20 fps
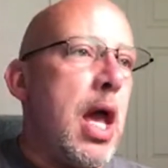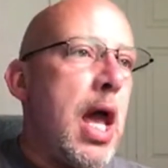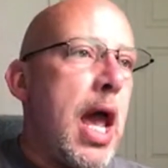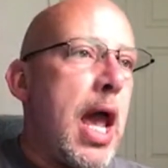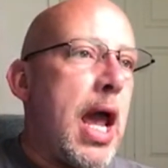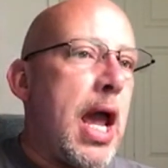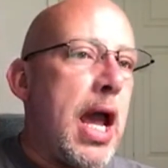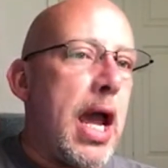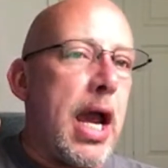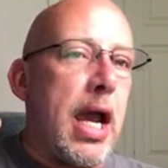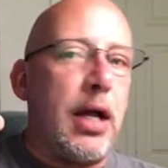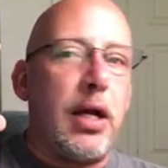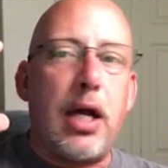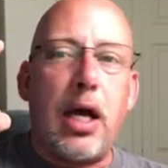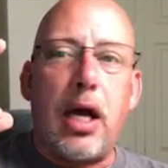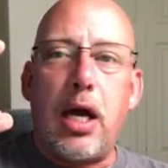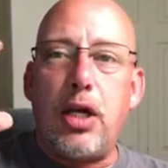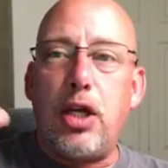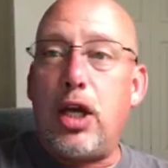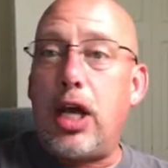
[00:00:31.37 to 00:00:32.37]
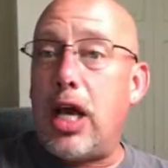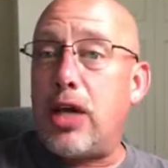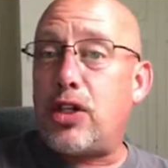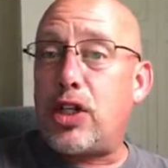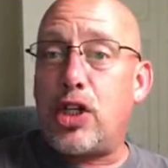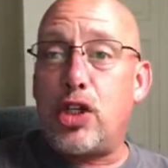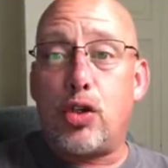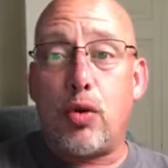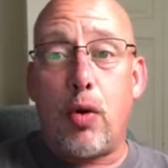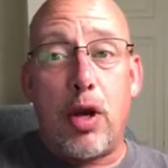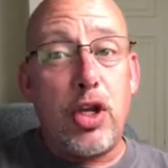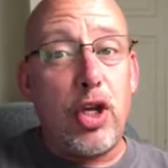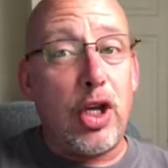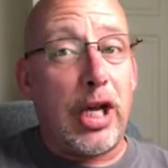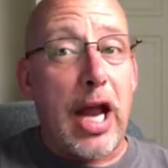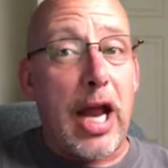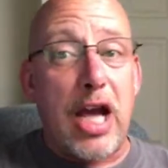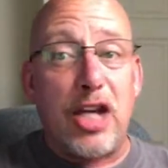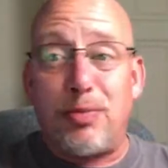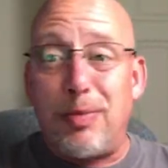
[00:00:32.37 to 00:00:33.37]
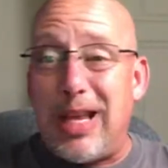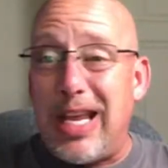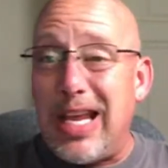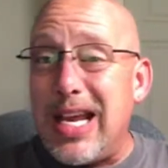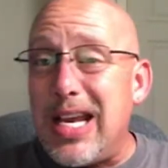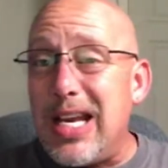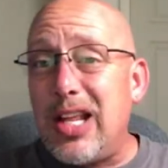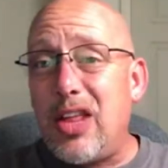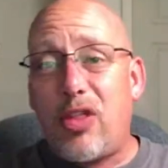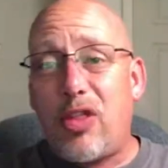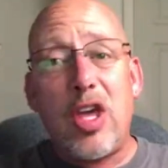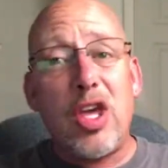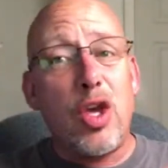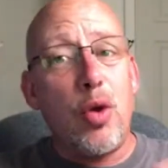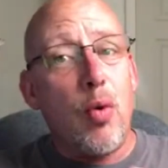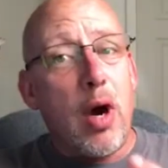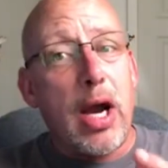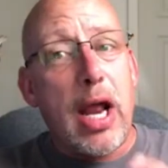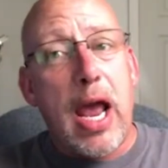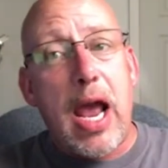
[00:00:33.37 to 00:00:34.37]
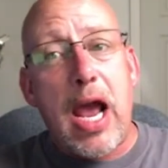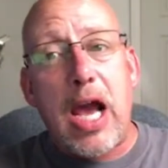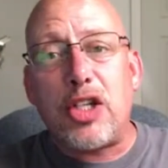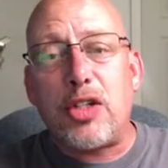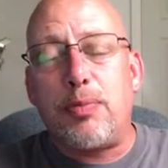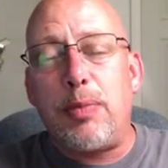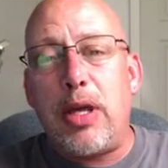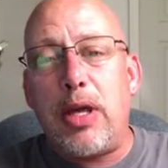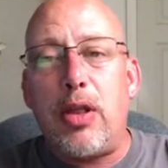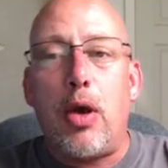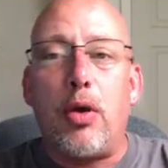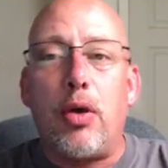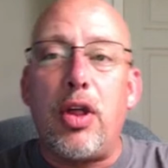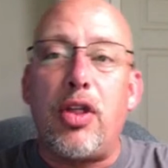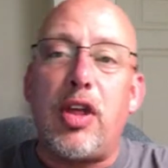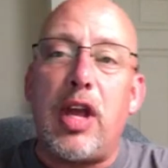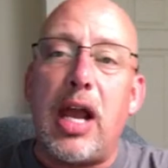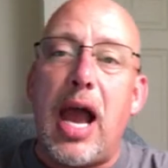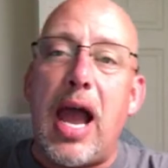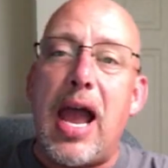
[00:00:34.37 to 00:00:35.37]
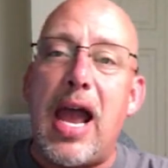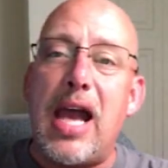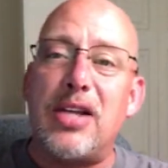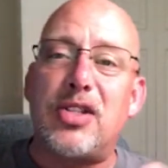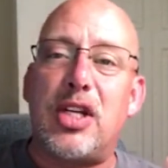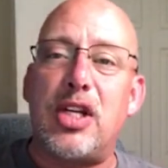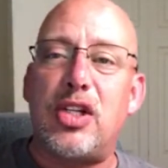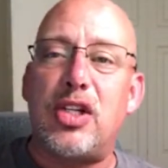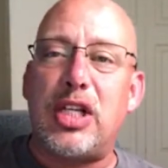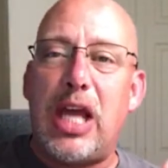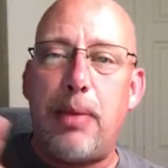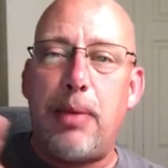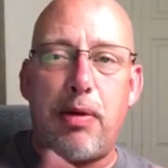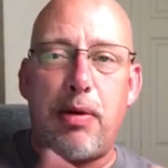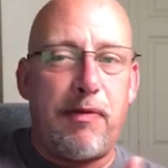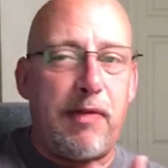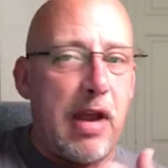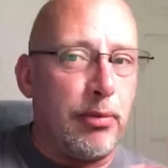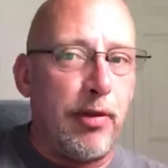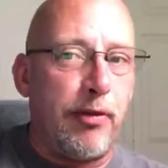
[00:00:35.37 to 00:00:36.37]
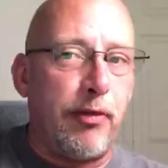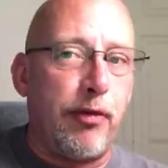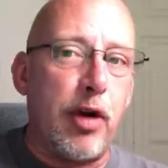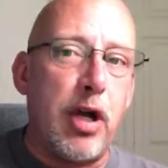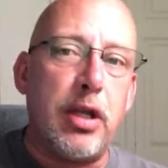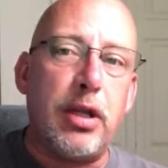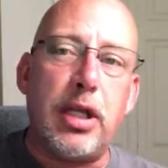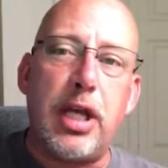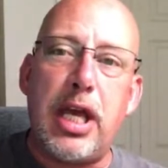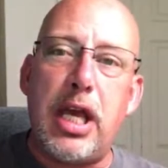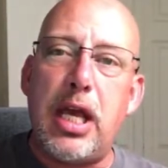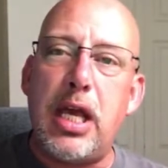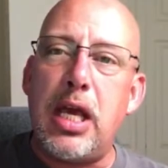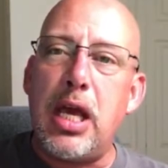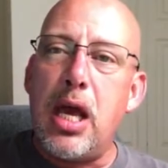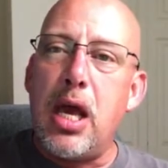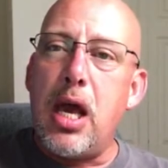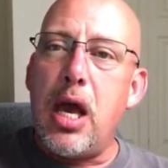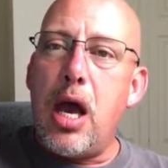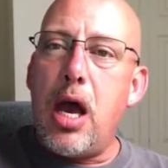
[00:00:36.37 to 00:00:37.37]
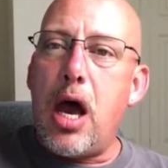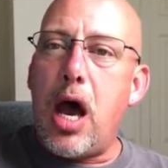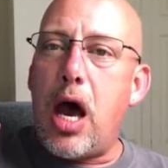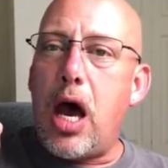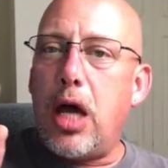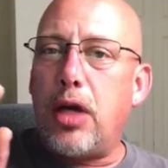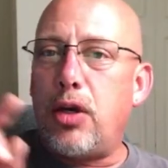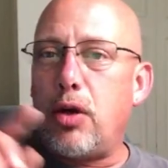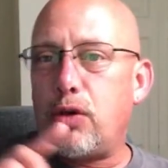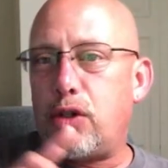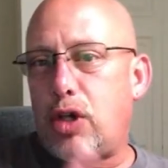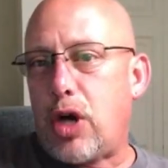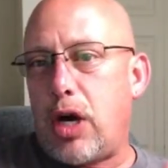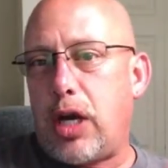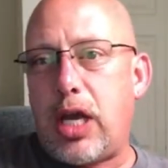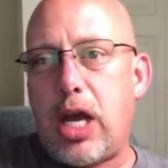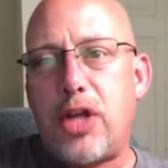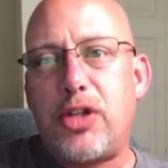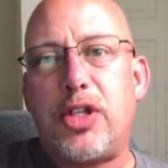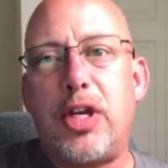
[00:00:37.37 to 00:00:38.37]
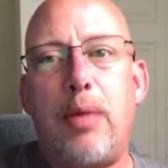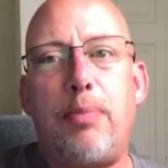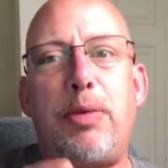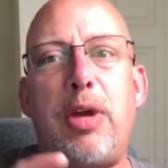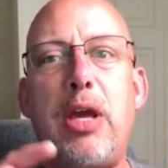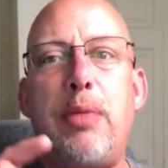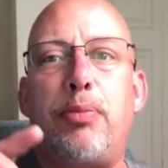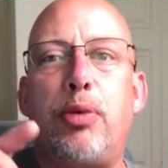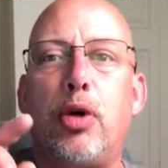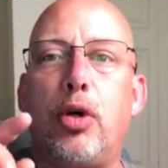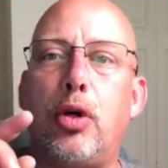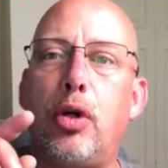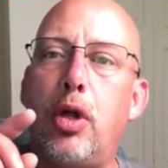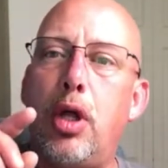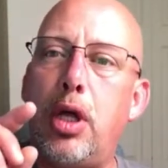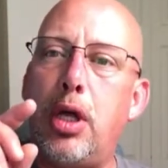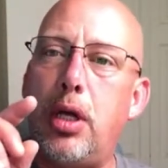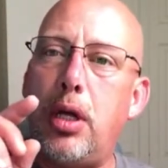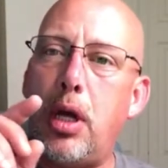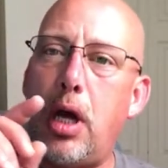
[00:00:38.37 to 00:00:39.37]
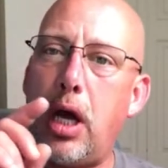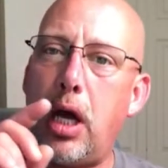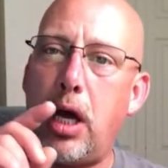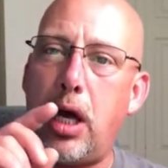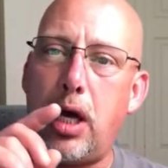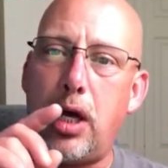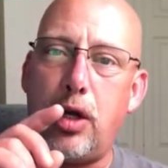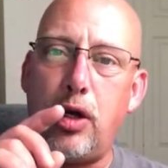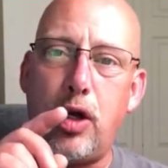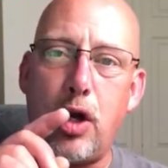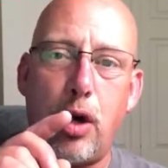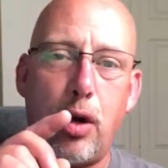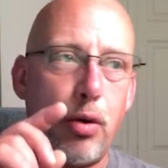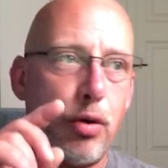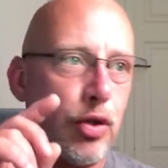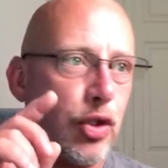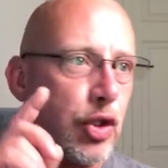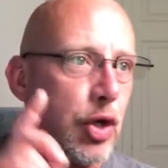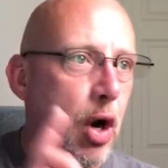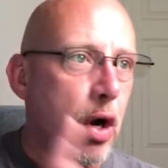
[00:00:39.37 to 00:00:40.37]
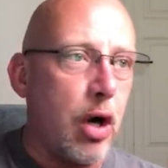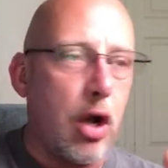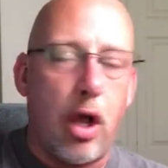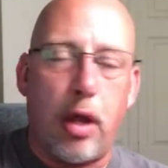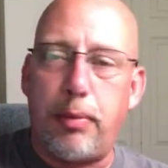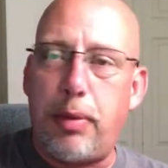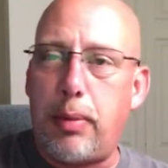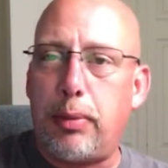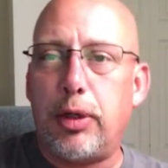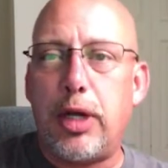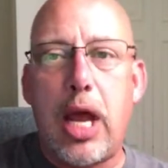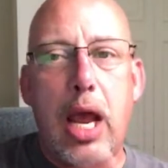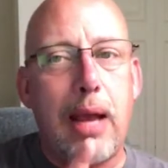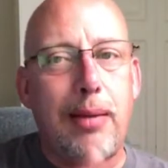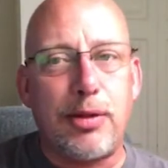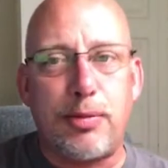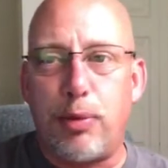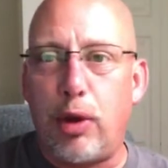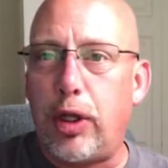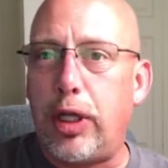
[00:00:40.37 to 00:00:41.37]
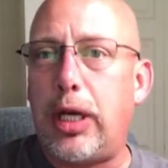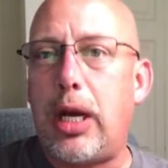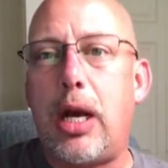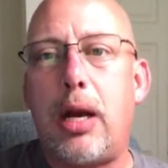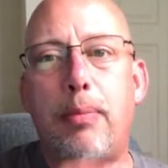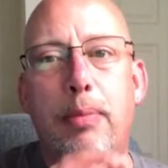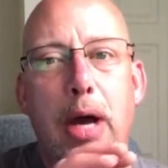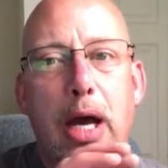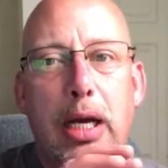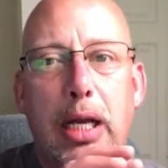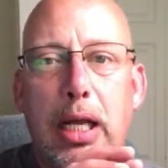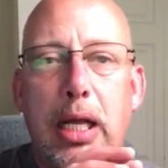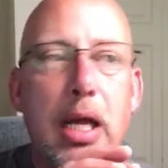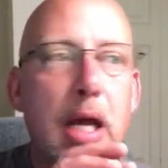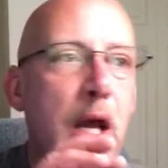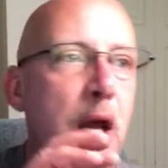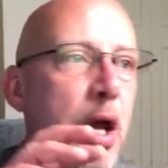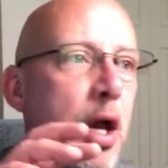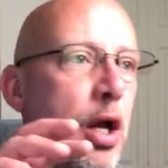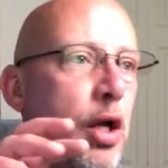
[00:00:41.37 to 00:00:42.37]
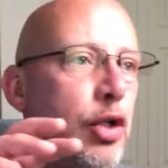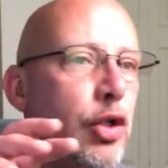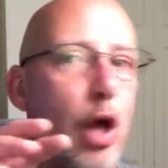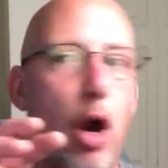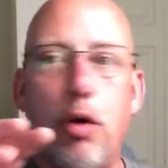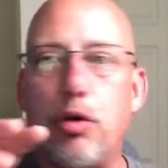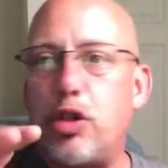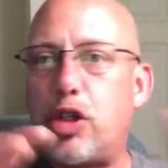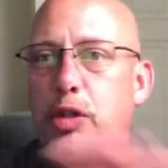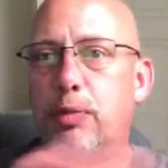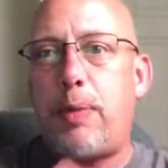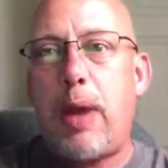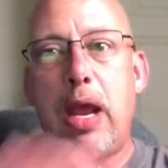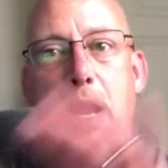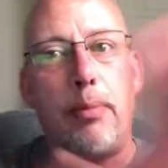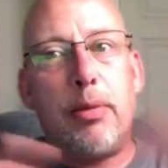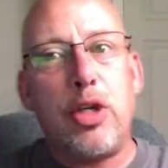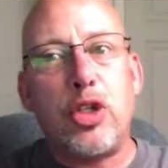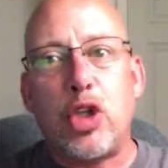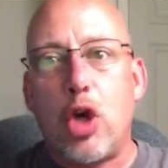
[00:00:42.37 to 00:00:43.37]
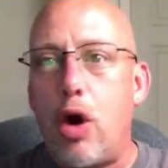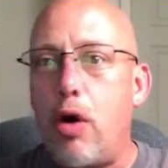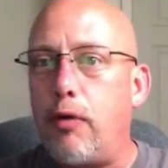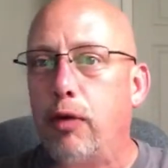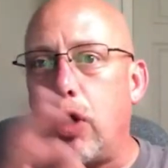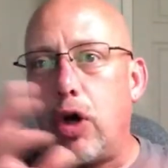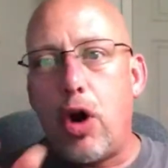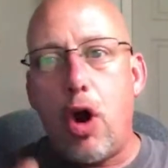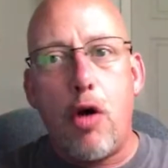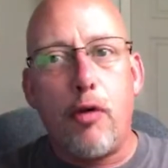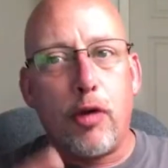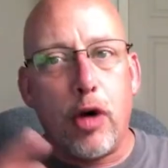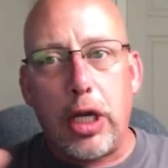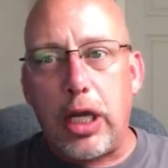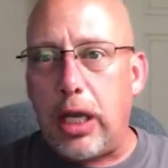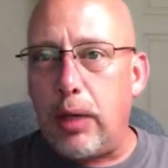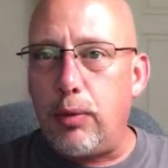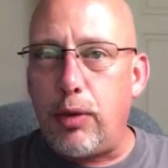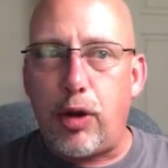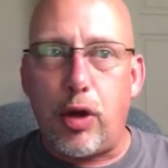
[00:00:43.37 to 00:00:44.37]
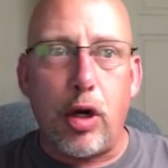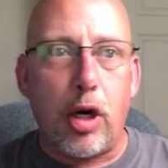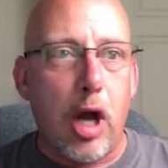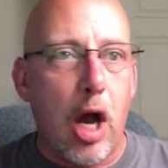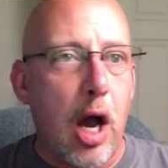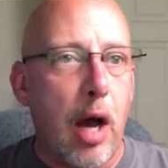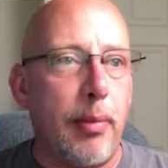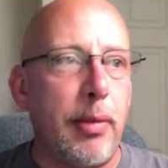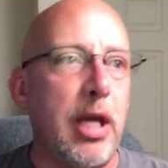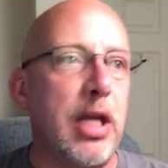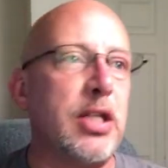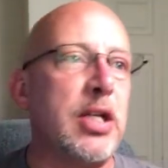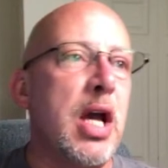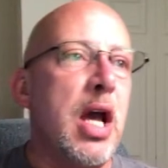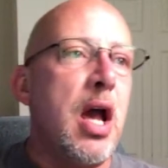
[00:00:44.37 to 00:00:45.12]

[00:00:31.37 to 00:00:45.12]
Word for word: And uh, you guys can join. You can ask me anything you want to ask me. The only thing I ask is keep it family friendly. Uh, don't start cussing at people. Uh, don't start calling people names, bullying anybody. Don't spam us over and over again with your comment.